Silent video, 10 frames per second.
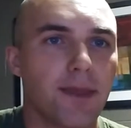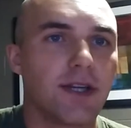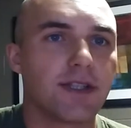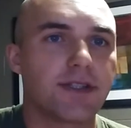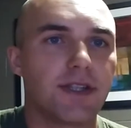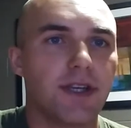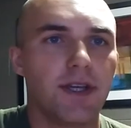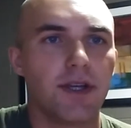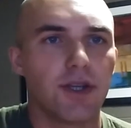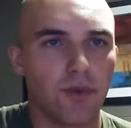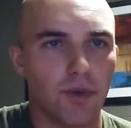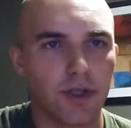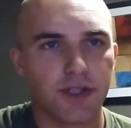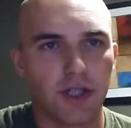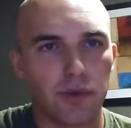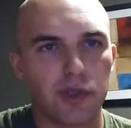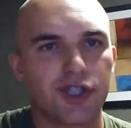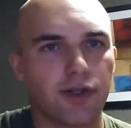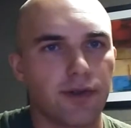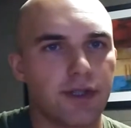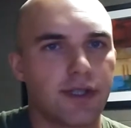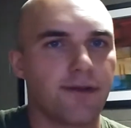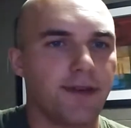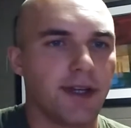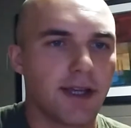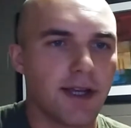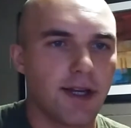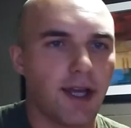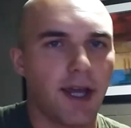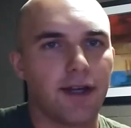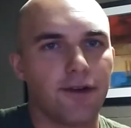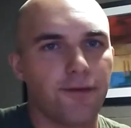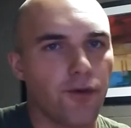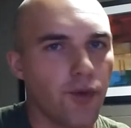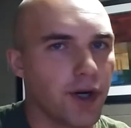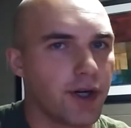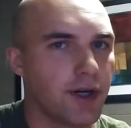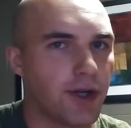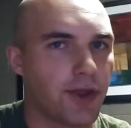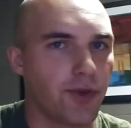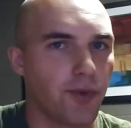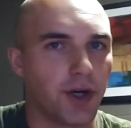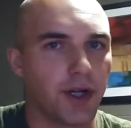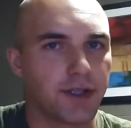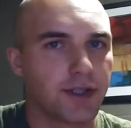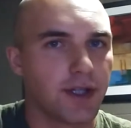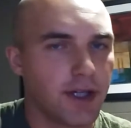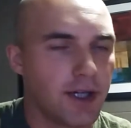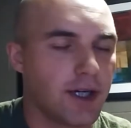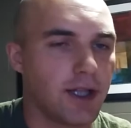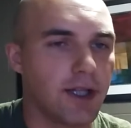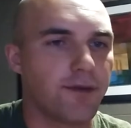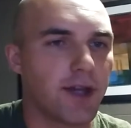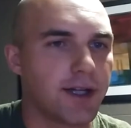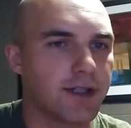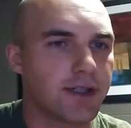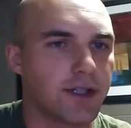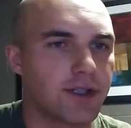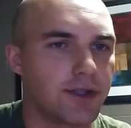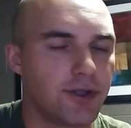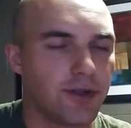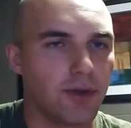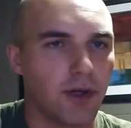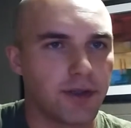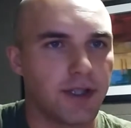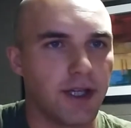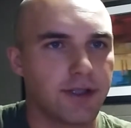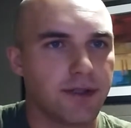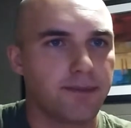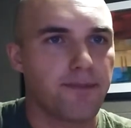C. You will salute certain civilian and foreign authorities. I'll leave that discussion to OCS.